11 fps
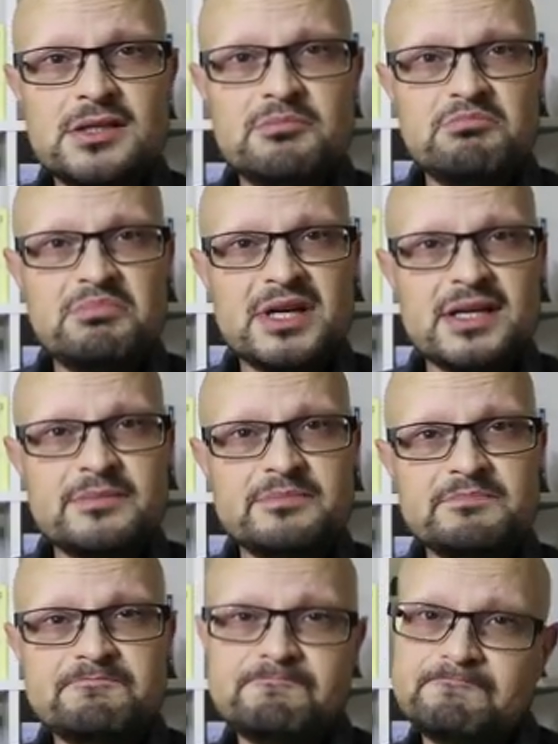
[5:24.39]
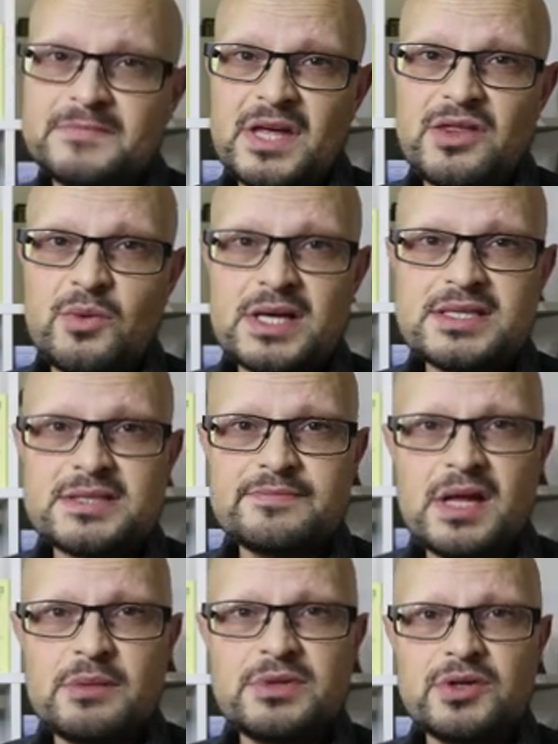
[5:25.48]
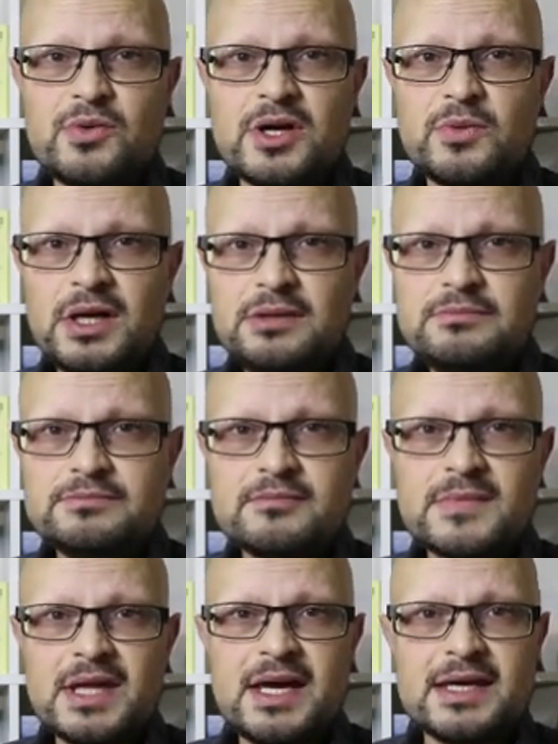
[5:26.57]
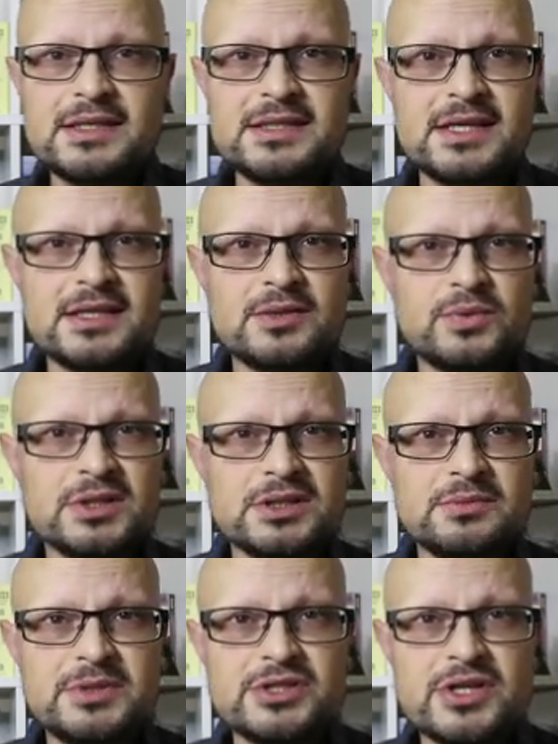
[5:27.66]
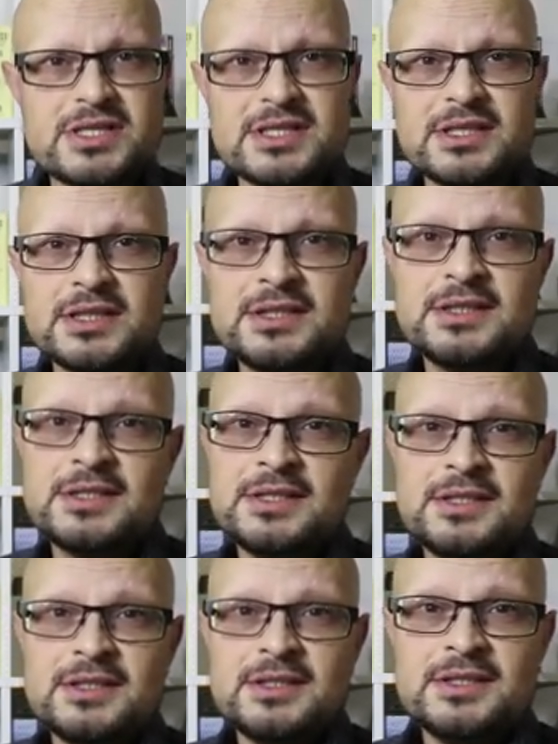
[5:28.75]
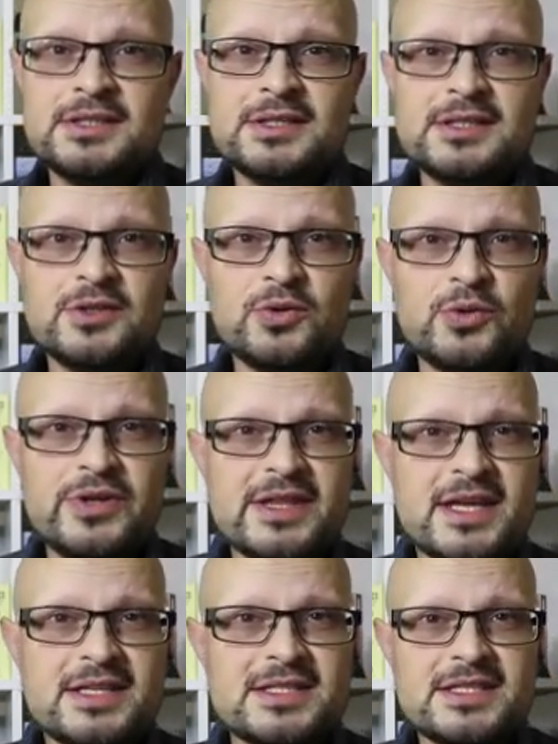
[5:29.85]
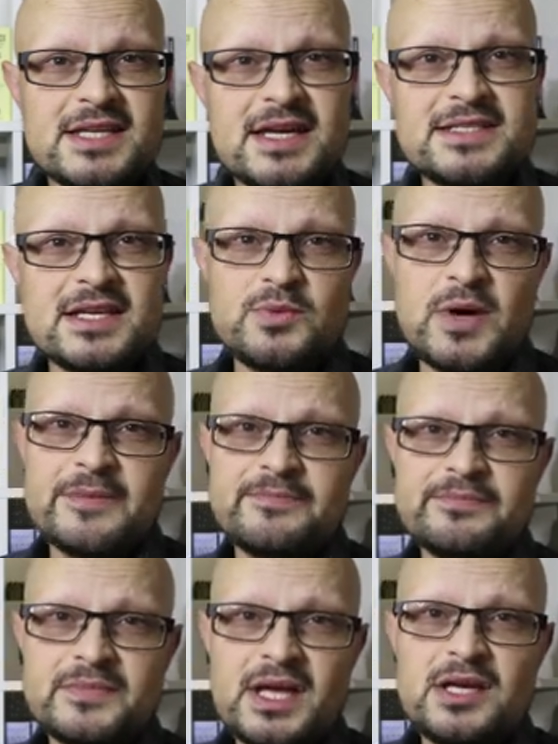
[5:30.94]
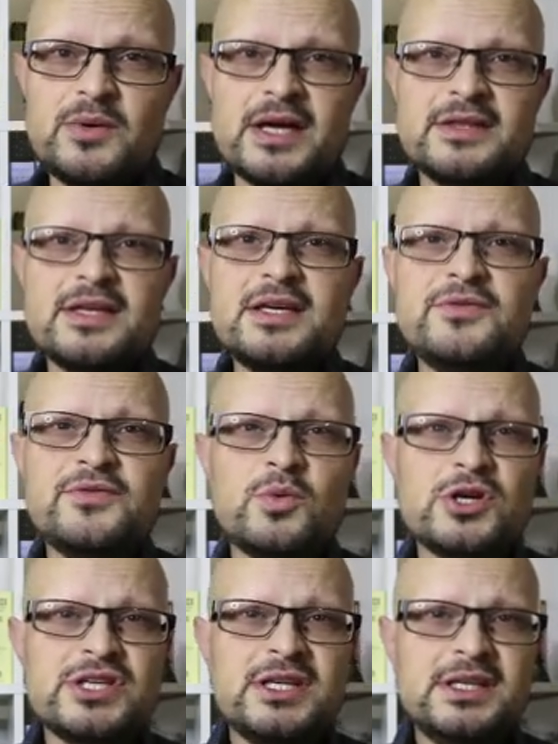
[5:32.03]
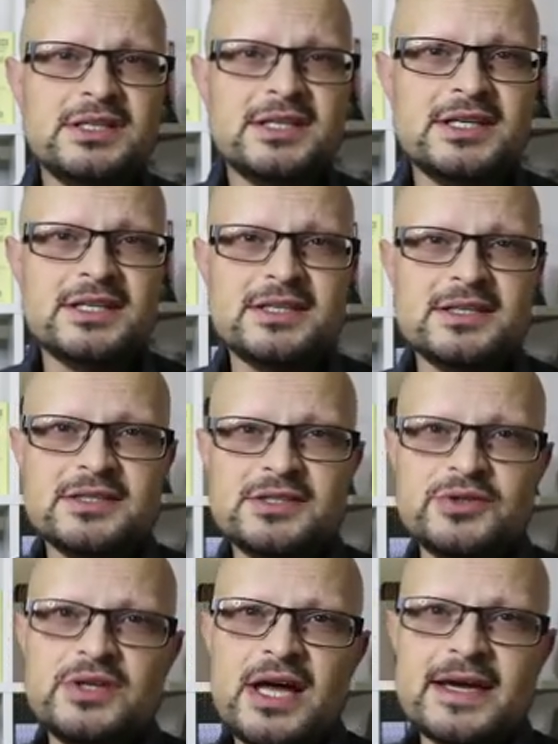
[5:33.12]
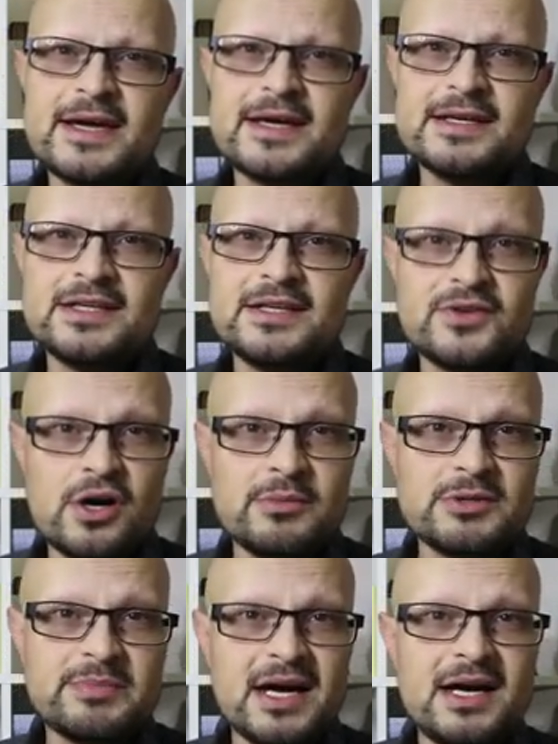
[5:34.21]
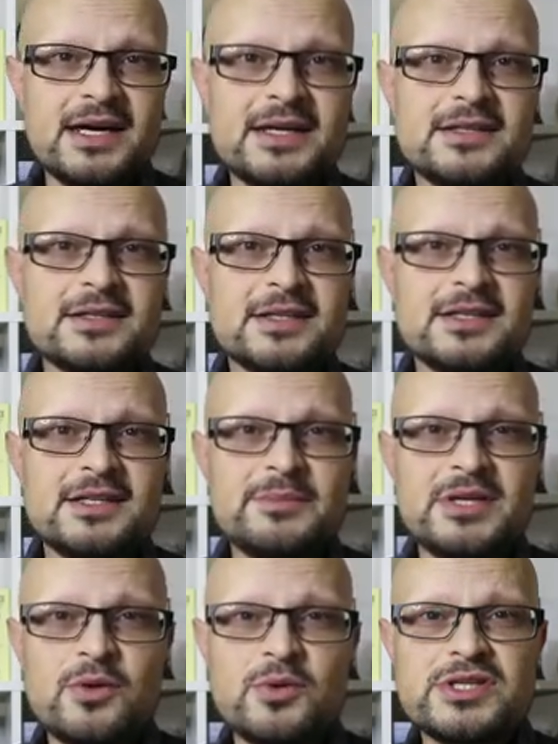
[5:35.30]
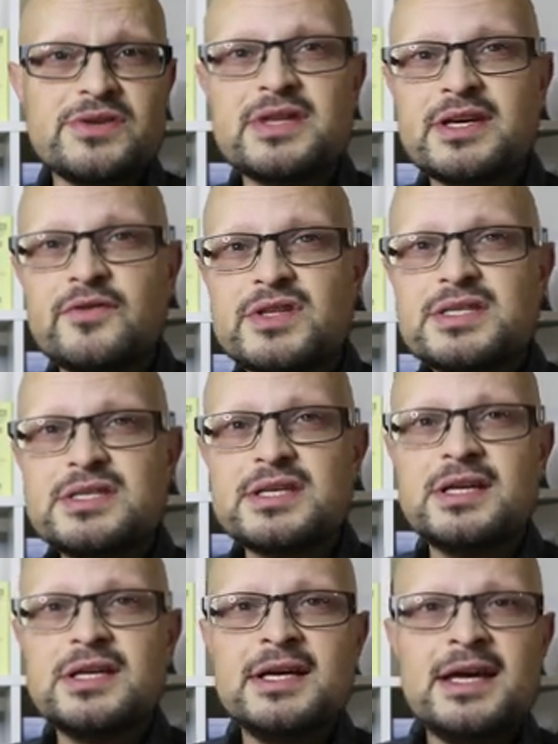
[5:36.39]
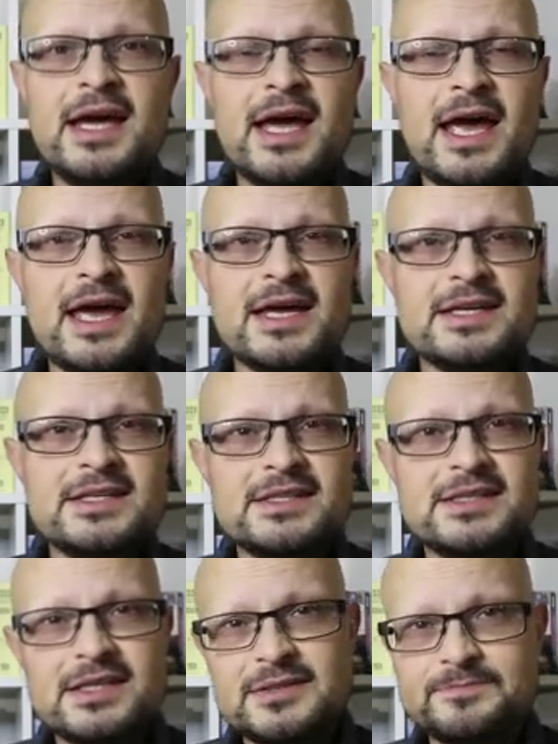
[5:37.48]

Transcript: But otherwise, I'm doing quite well. And we'll be trusting in the Lord that that stays that way. Anyway, thank you for watching. Do like and leave a comment behind. Let me know what you think of this. And